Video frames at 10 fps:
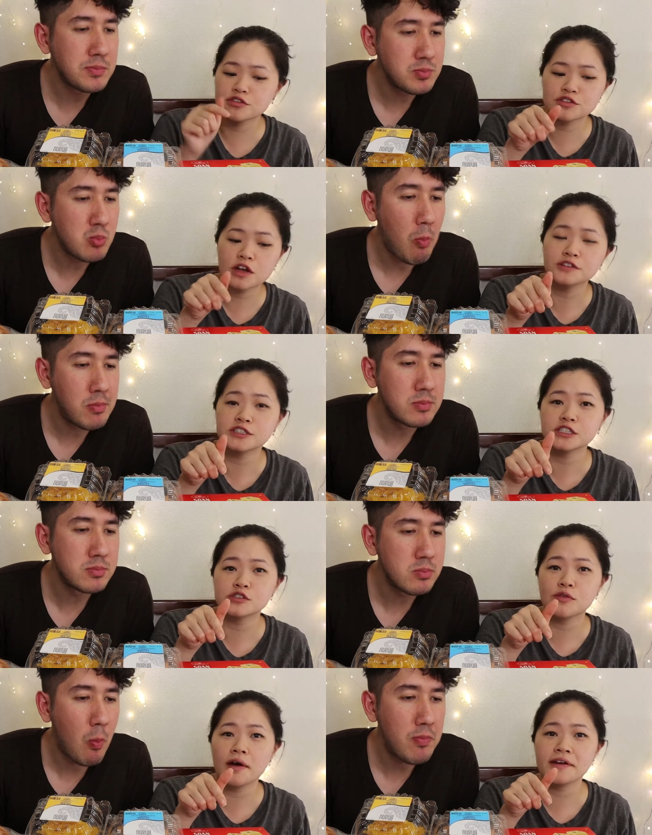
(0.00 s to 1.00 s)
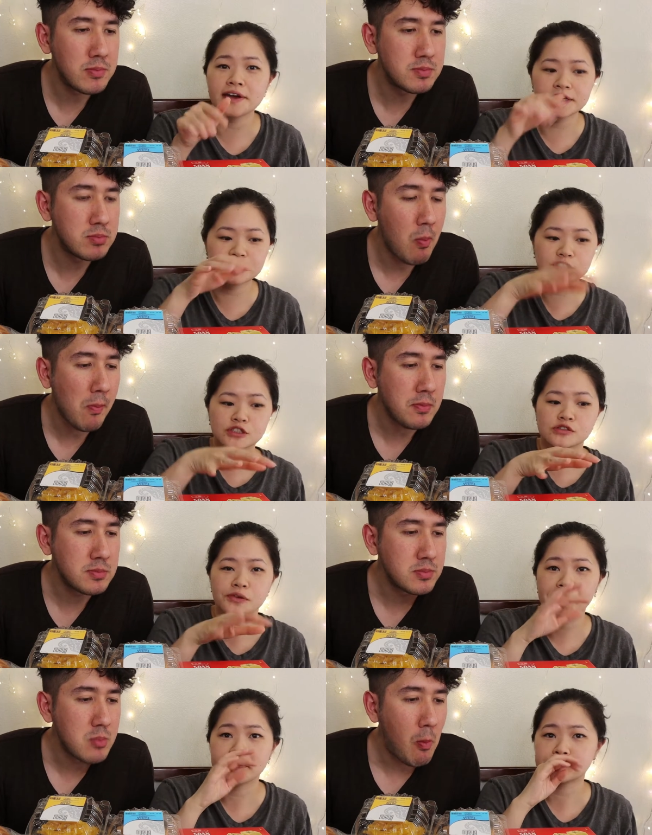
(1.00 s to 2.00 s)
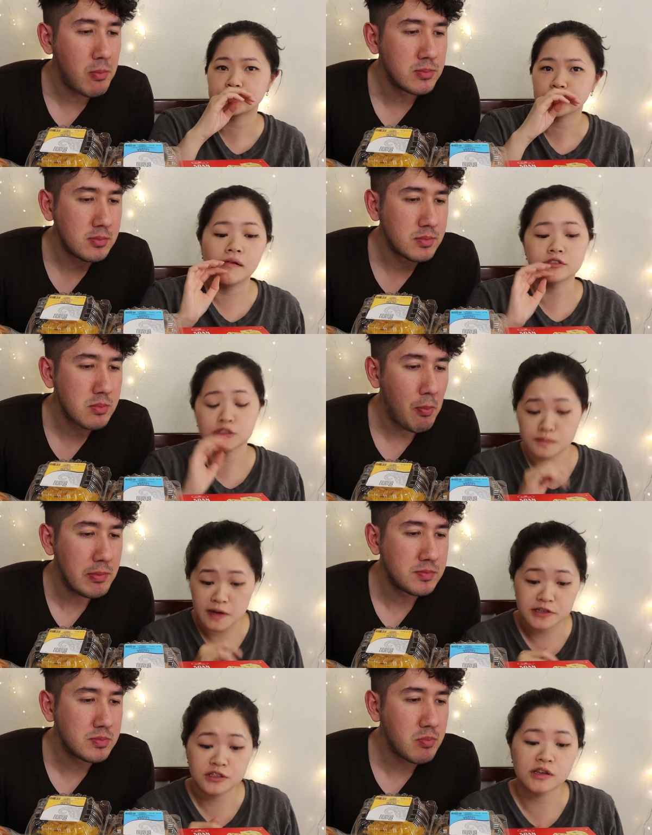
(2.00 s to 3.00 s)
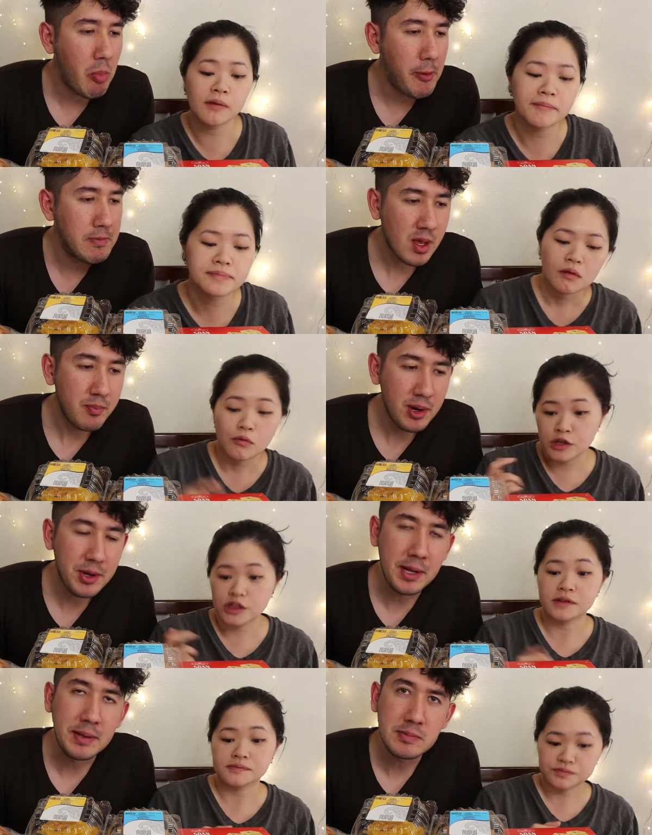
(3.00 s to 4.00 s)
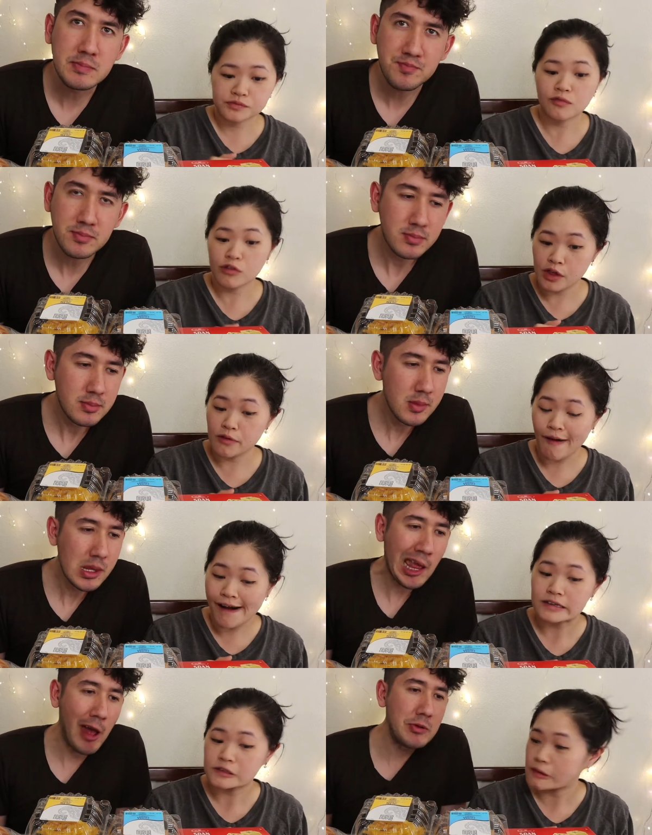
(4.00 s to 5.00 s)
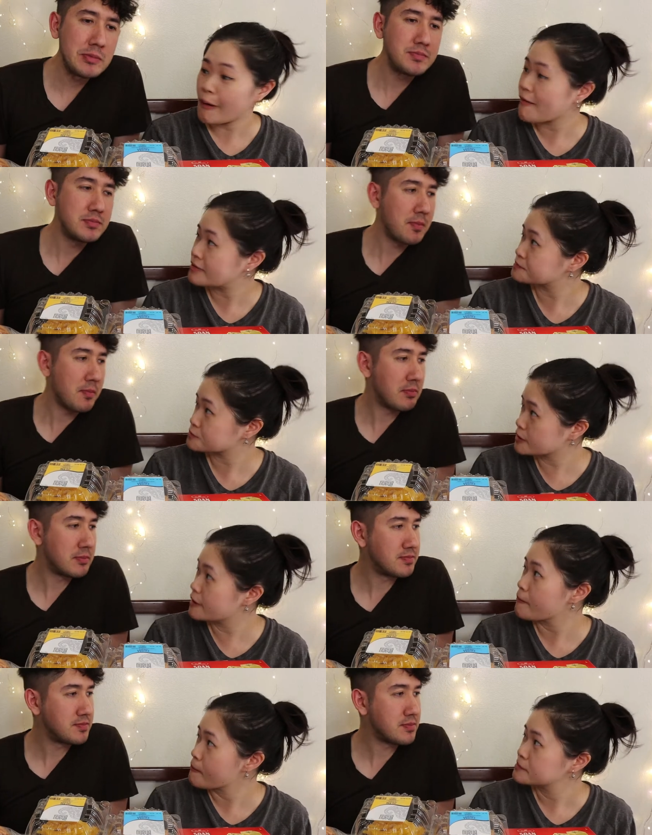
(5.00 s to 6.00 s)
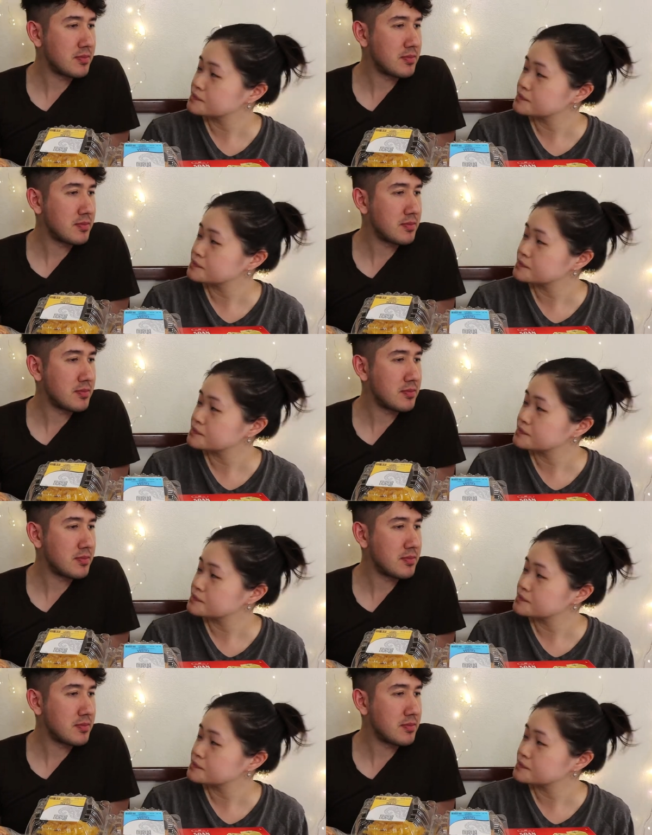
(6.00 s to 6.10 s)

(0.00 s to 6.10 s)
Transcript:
Speaker 1: is the saltiest one out of these three. It's spicy. pretty with, good. With that, wow. Yeah.